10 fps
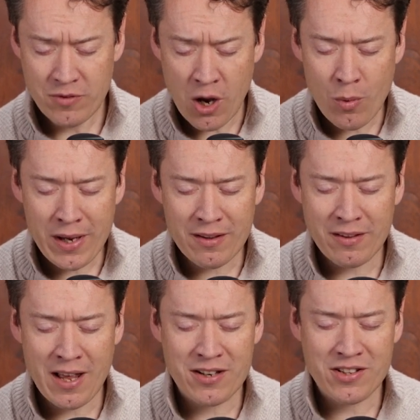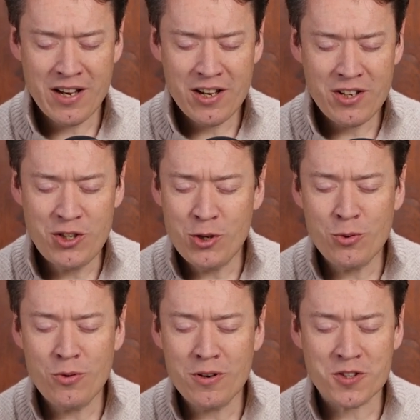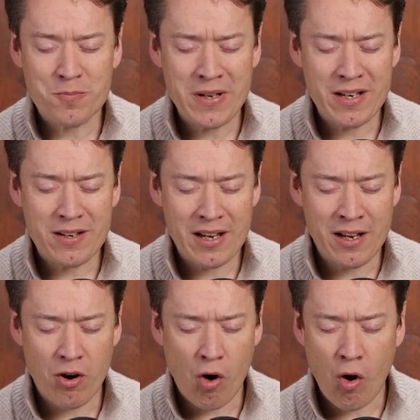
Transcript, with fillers: knowing that you speak in